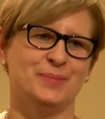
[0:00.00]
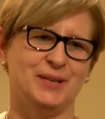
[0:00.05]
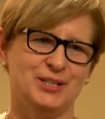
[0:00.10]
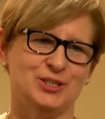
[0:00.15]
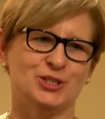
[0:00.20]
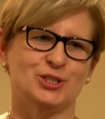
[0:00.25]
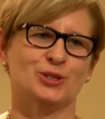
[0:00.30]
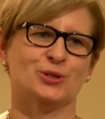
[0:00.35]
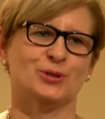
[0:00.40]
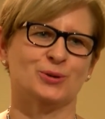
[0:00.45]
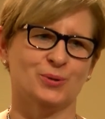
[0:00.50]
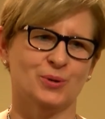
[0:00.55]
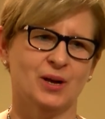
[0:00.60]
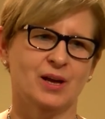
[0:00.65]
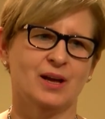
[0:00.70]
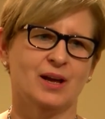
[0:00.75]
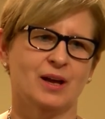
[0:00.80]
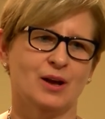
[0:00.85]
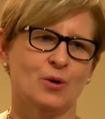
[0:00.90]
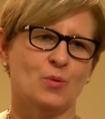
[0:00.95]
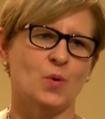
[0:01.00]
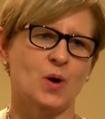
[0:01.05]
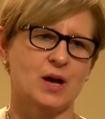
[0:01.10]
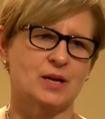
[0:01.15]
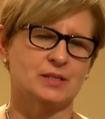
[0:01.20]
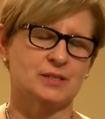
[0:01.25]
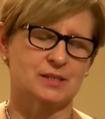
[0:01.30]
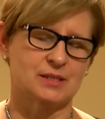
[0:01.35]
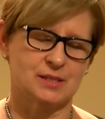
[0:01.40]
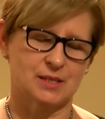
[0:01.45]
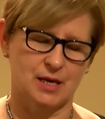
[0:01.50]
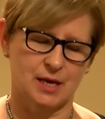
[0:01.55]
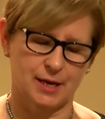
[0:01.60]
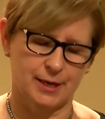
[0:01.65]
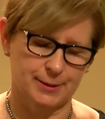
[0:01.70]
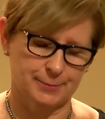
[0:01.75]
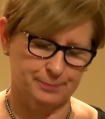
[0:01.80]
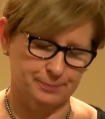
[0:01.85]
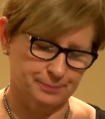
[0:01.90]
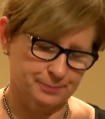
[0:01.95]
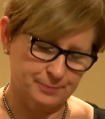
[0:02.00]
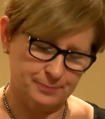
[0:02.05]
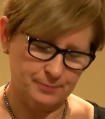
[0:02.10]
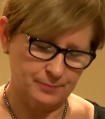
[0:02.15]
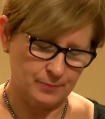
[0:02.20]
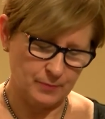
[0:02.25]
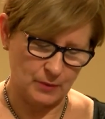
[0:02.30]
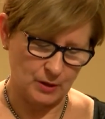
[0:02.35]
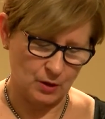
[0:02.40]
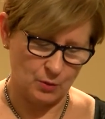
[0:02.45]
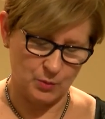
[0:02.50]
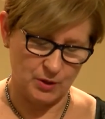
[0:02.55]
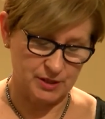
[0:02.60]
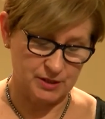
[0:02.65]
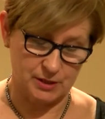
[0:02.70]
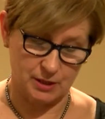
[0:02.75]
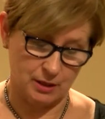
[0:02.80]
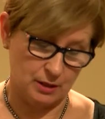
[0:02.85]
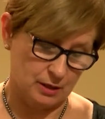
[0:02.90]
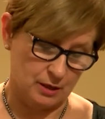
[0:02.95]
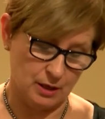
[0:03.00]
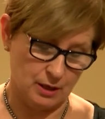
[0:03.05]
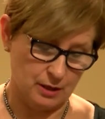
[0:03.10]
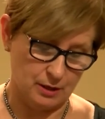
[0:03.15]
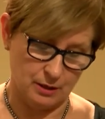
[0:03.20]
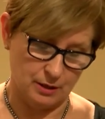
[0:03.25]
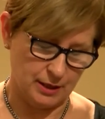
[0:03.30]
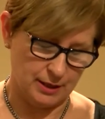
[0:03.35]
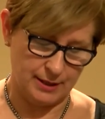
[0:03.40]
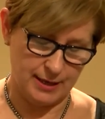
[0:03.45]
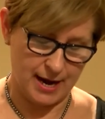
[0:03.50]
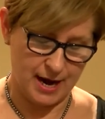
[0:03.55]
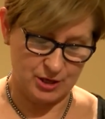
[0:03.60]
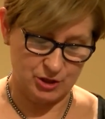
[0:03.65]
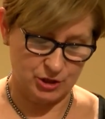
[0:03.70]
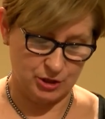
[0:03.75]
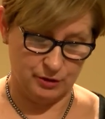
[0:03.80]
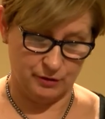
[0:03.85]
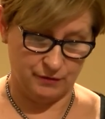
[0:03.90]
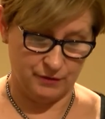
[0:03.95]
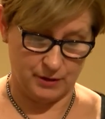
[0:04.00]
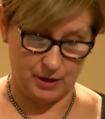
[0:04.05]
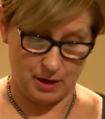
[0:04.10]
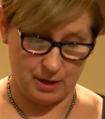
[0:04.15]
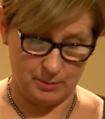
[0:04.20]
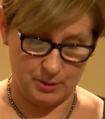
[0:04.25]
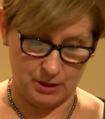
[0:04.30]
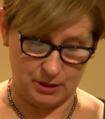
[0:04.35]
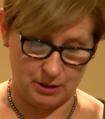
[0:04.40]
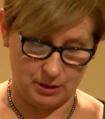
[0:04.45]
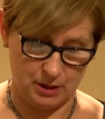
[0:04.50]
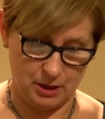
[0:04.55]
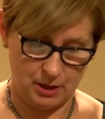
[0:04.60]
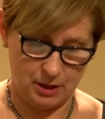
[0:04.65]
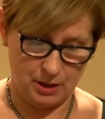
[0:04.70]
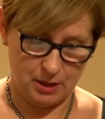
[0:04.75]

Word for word: Me Too was um, was a, a, a national phenomenon.